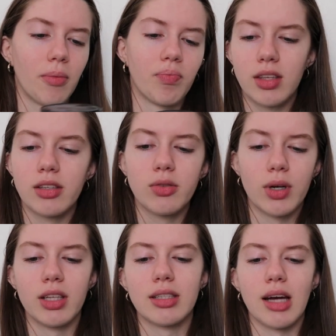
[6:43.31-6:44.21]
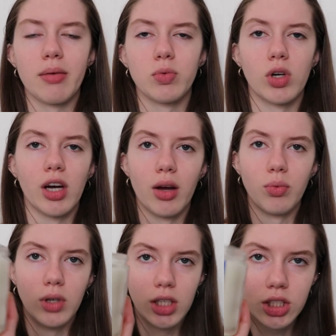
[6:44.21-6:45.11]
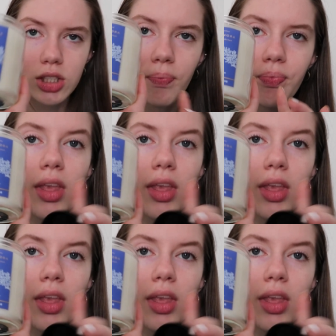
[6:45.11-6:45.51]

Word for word: This is one of the times where I wish